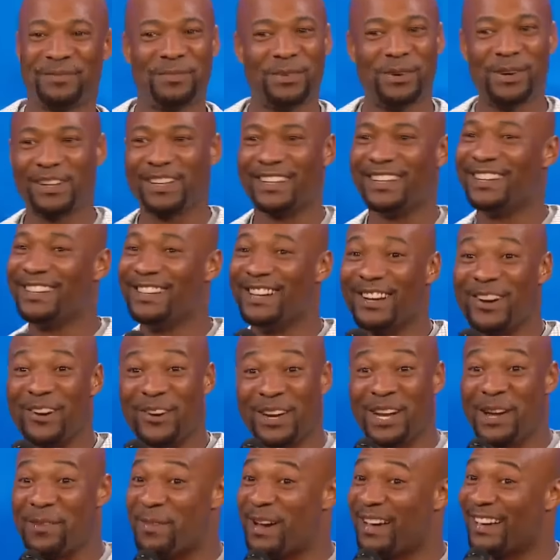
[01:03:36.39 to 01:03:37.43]
Boy, the hood
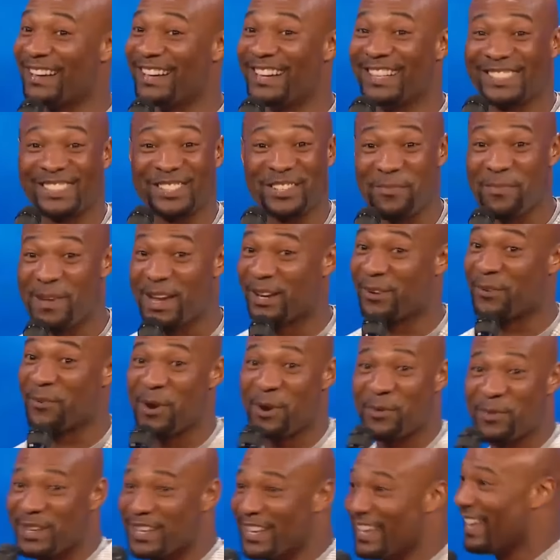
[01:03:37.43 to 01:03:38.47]
gonna come out of us no matter
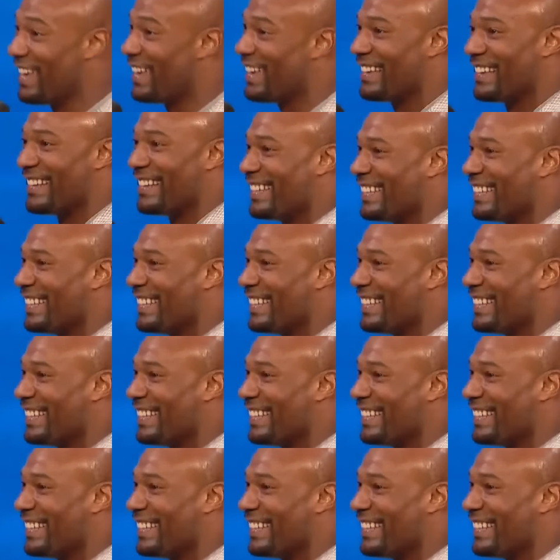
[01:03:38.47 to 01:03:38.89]
where we at.